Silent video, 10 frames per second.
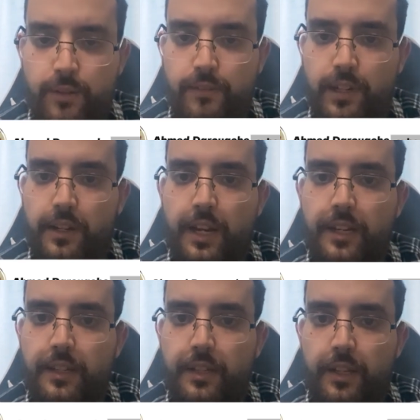of the
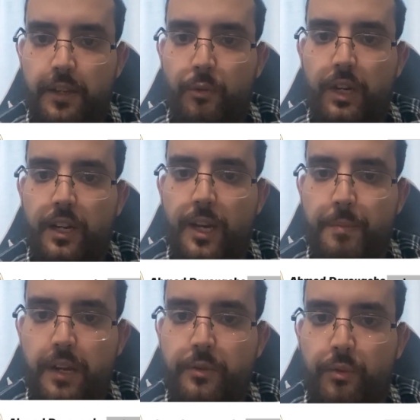day, it really
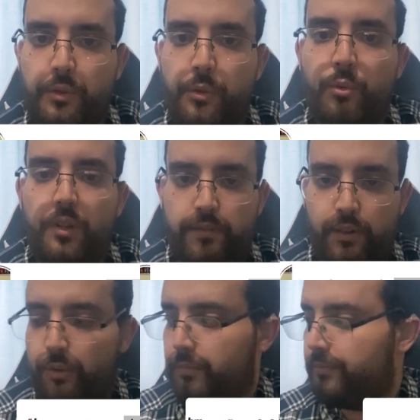depends on your
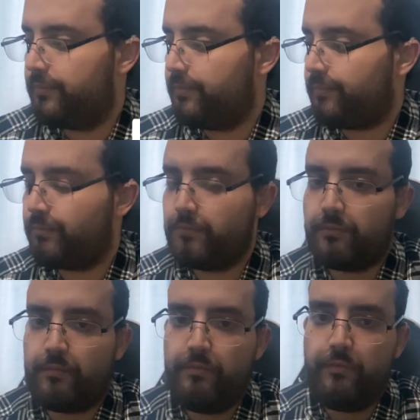workflow.
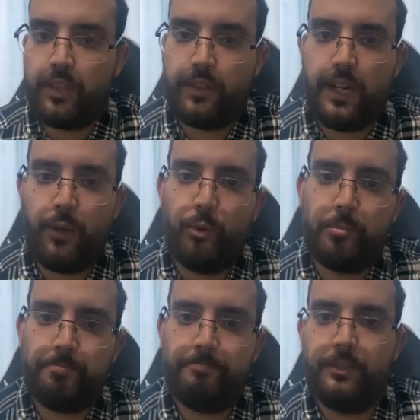Now,
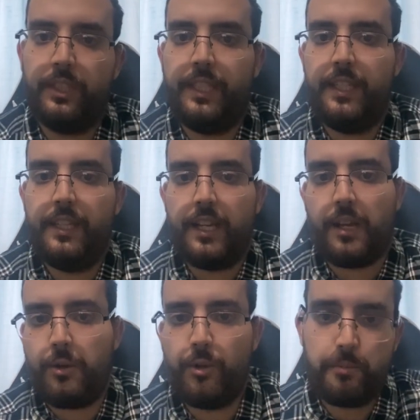
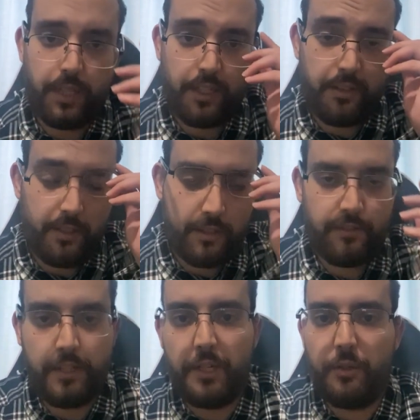I hope that this
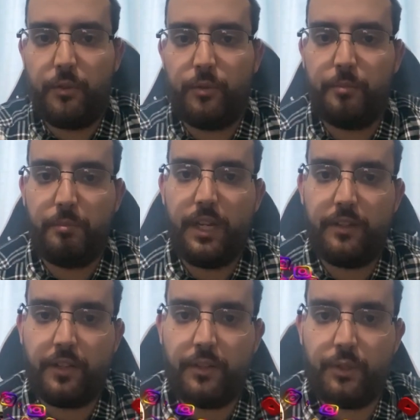video
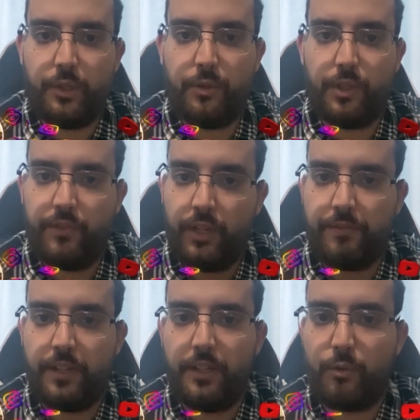makes sense to you. If you
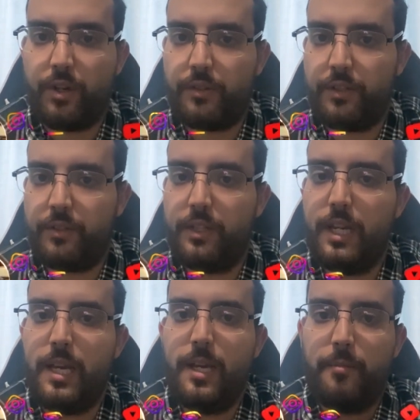have any questions,
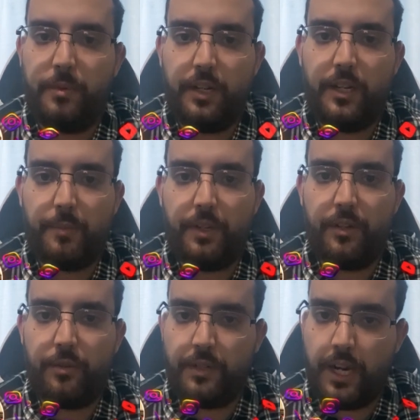please let me
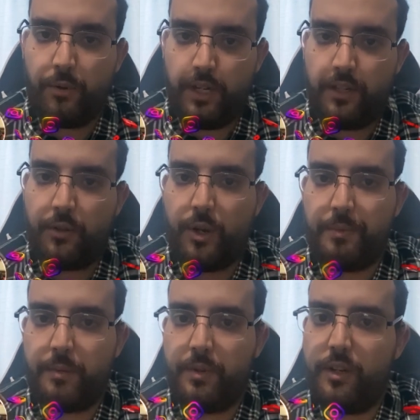know down in the
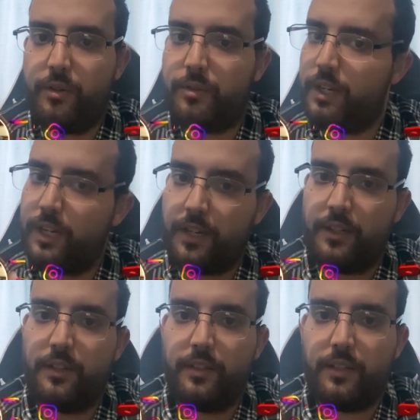comments below so I
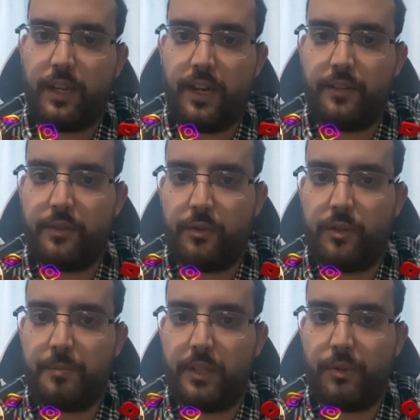can answer
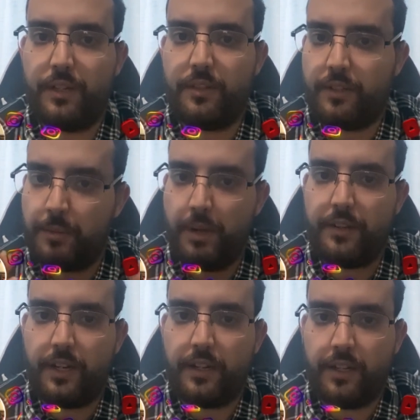all my questions the best
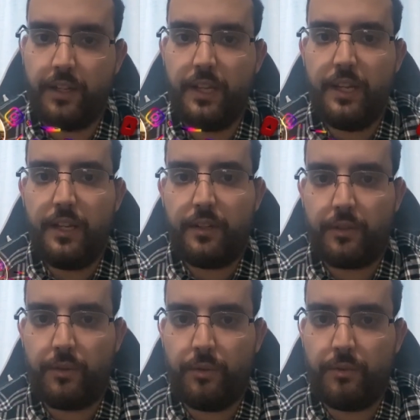I can.
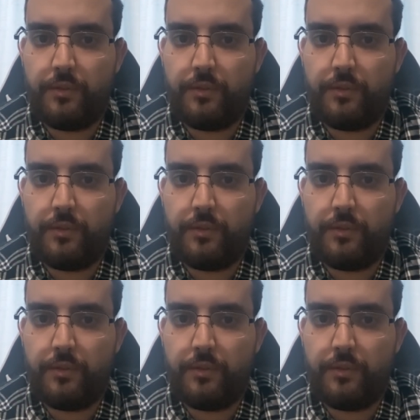So